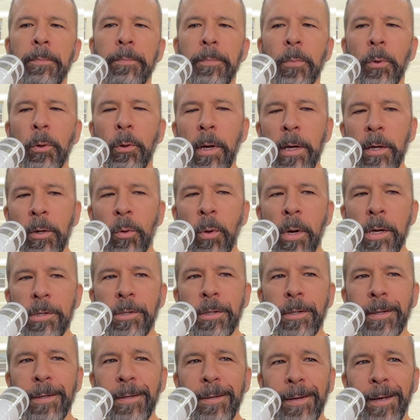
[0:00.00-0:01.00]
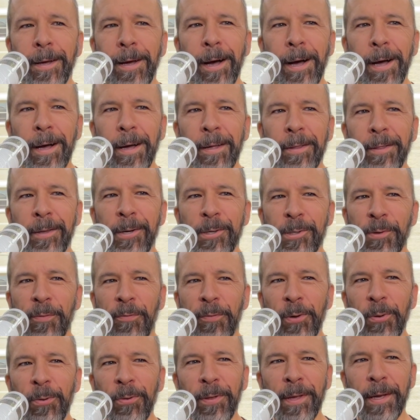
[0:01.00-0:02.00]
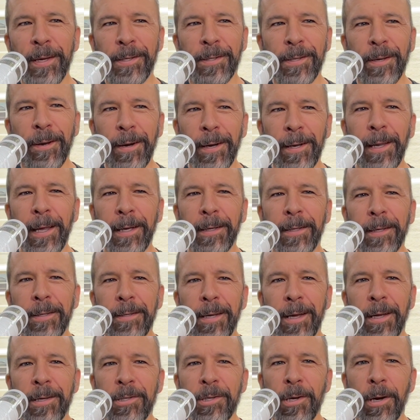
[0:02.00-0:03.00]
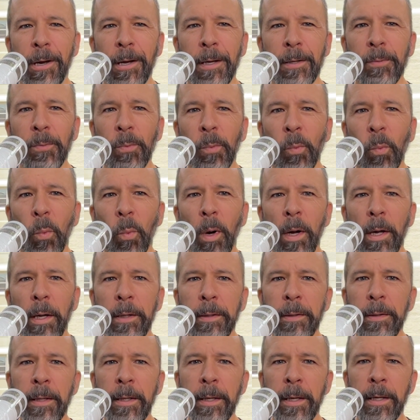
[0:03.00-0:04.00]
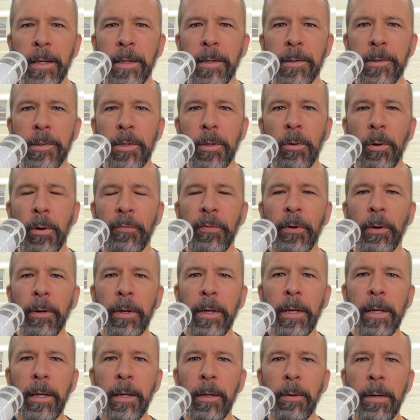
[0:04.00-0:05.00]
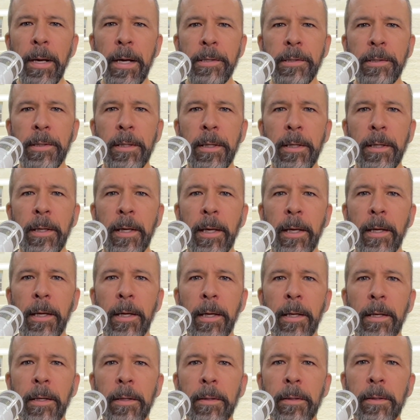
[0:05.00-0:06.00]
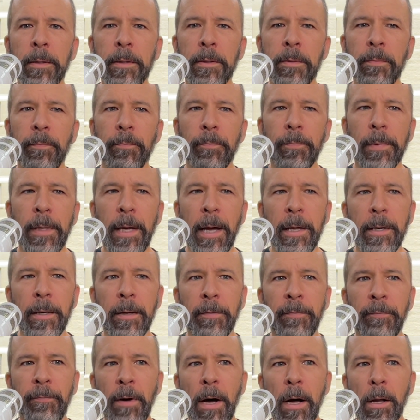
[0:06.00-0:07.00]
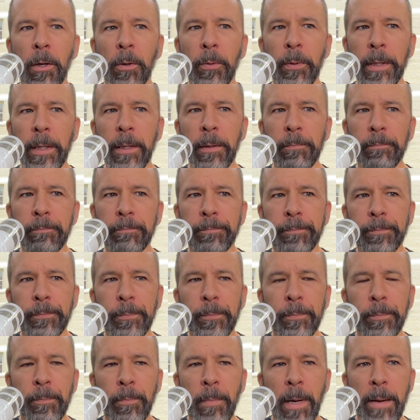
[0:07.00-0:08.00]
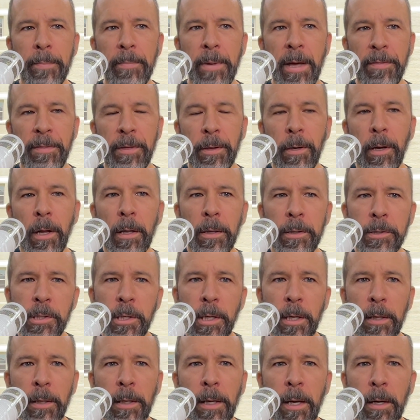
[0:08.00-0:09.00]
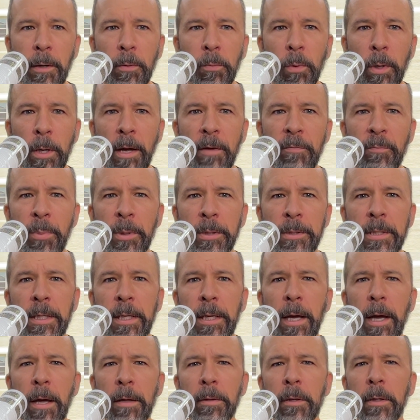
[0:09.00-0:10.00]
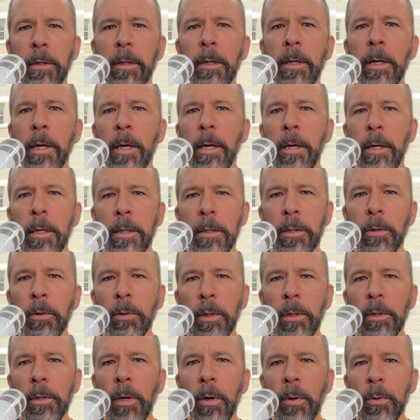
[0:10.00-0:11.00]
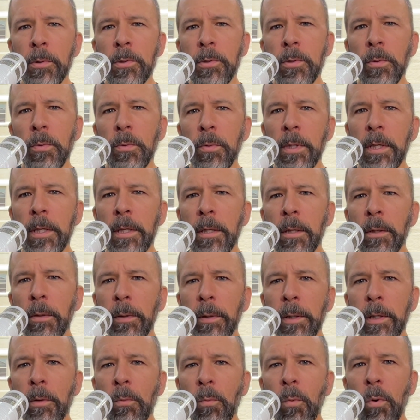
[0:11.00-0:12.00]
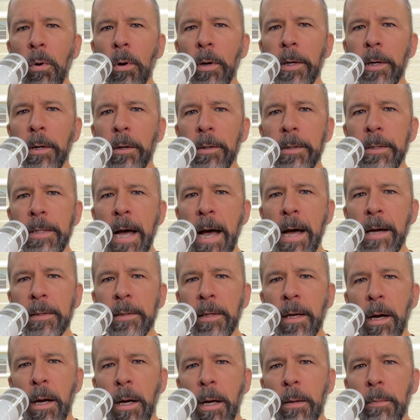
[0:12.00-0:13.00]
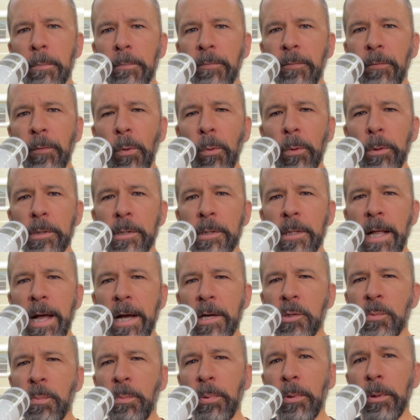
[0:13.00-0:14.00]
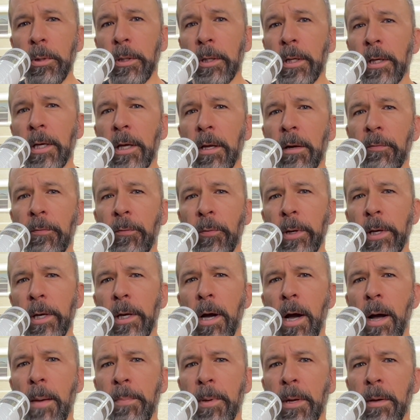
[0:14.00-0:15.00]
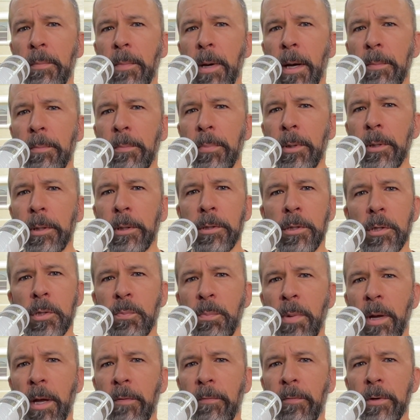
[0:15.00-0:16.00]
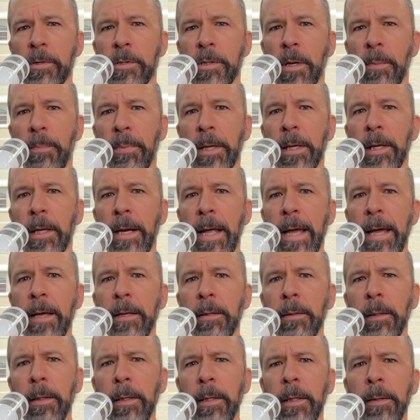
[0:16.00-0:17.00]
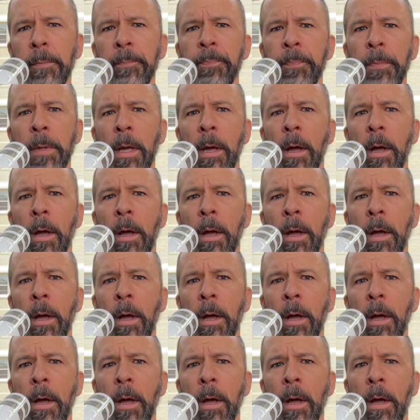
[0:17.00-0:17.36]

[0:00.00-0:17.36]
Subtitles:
Great question. There's a few things there I'd like to touch on. One is, if you're interested in kind of following my methodology and kind of what I've put together, you could go to theyieldingwarrior.com/book and get a free copy of my book. Just pay for shipping and handling.